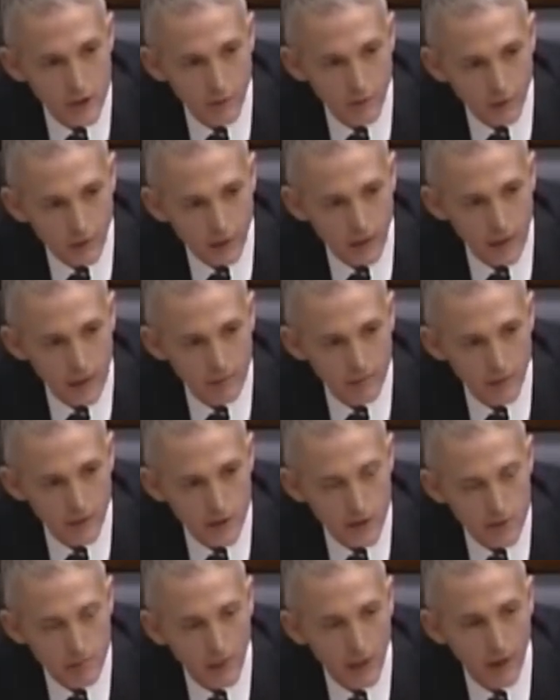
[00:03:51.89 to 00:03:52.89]
for camping
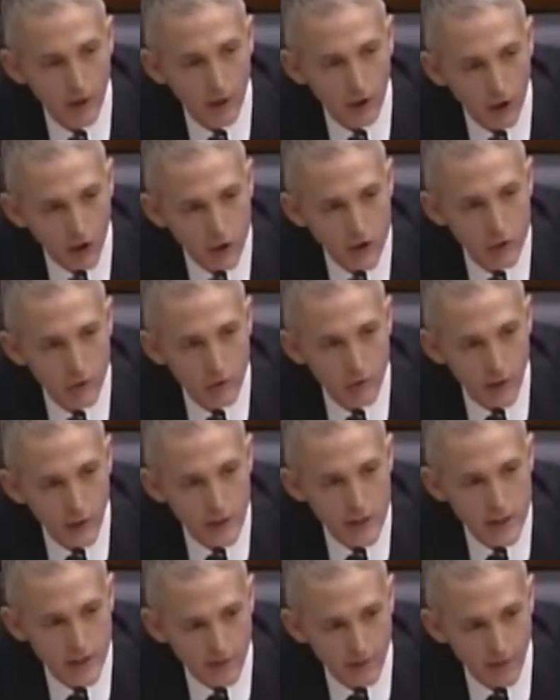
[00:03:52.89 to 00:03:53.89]
despite 100
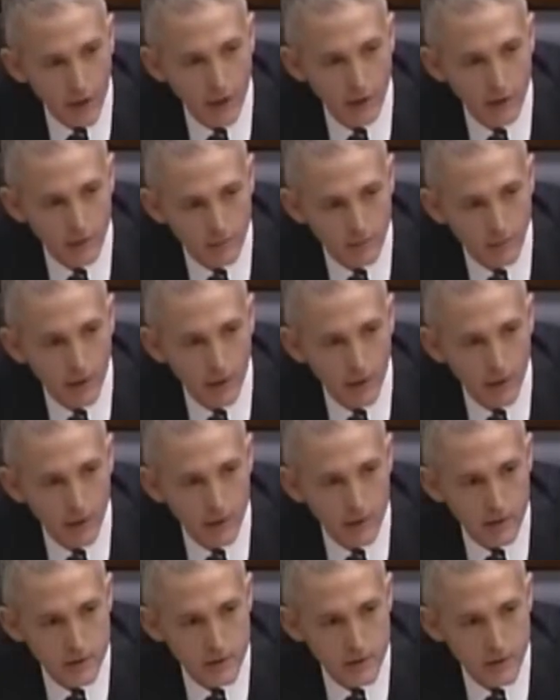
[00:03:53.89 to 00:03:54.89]
days of
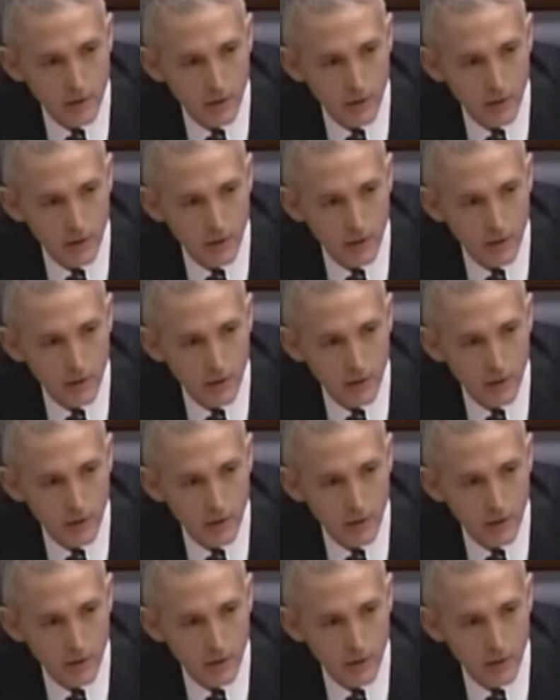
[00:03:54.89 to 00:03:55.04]
noncompliance.